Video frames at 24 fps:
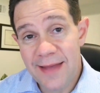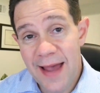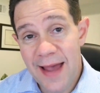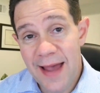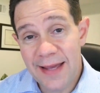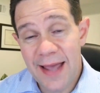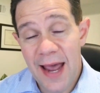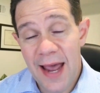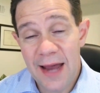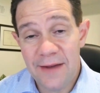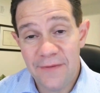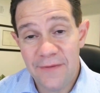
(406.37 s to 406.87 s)

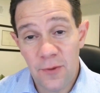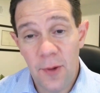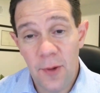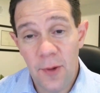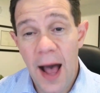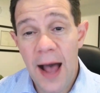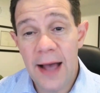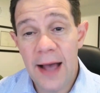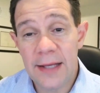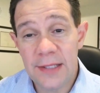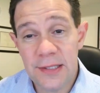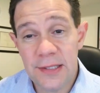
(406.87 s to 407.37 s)
that kind of
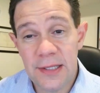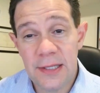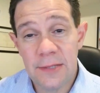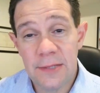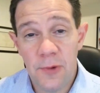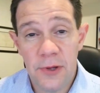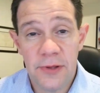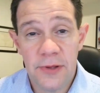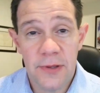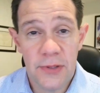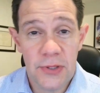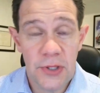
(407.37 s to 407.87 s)
lies in
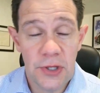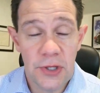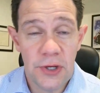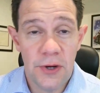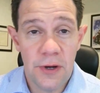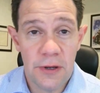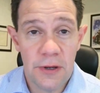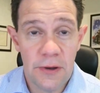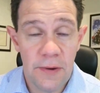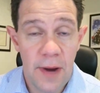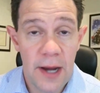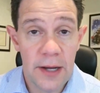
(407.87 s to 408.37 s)
with the
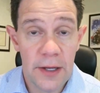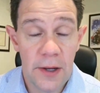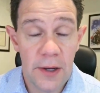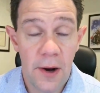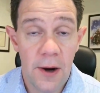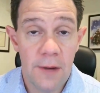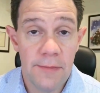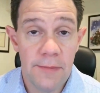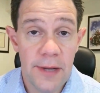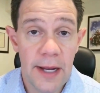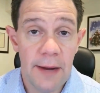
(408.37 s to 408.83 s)
secured credit card,